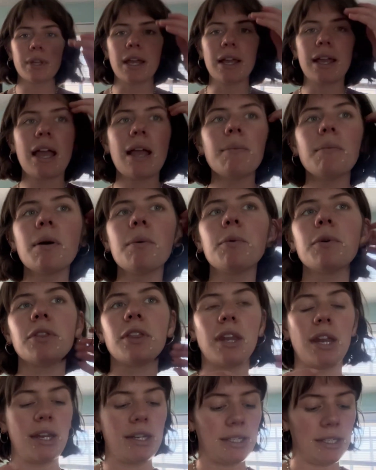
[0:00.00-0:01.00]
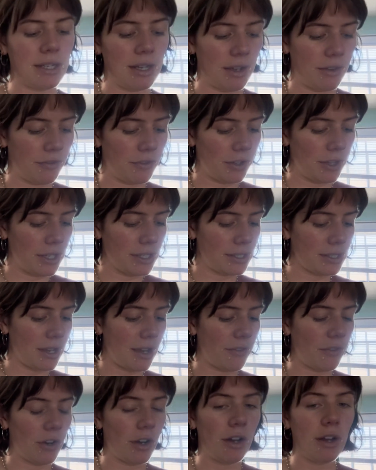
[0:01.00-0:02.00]
came up with an idea for this
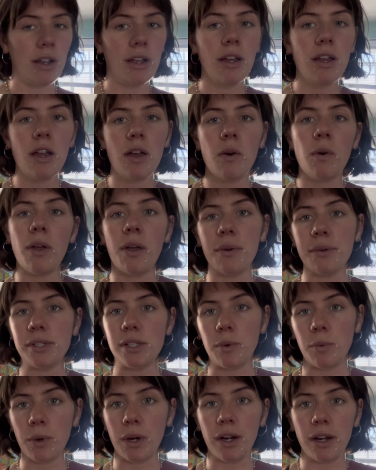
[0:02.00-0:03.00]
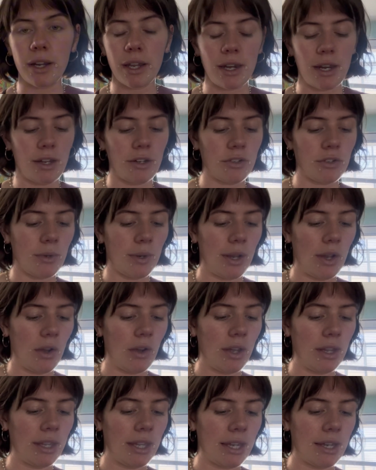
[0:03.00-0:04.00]
cover while I was at work, and I drew it
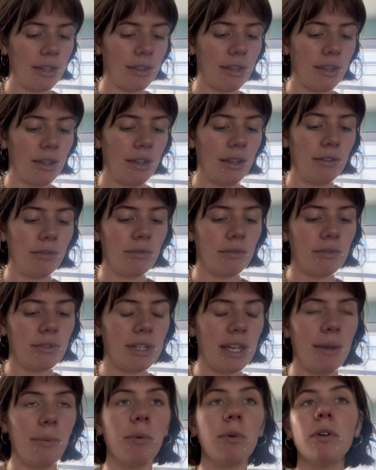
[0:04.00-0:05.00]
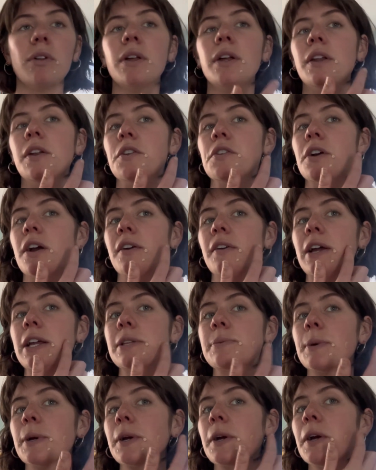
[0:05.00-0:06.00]
on like the table in a dry erase
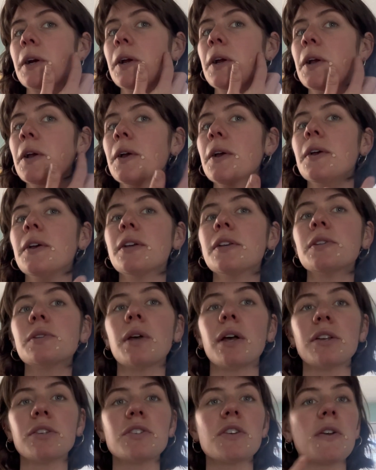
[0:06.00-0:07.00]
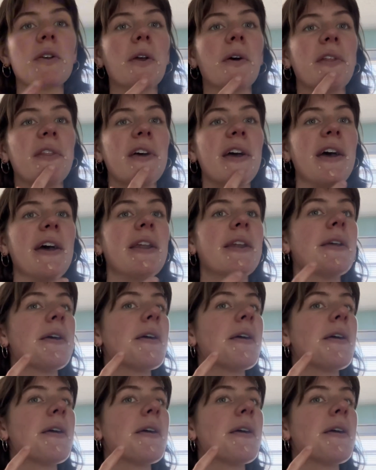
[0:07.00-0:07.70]
marker. So I'll show you all that.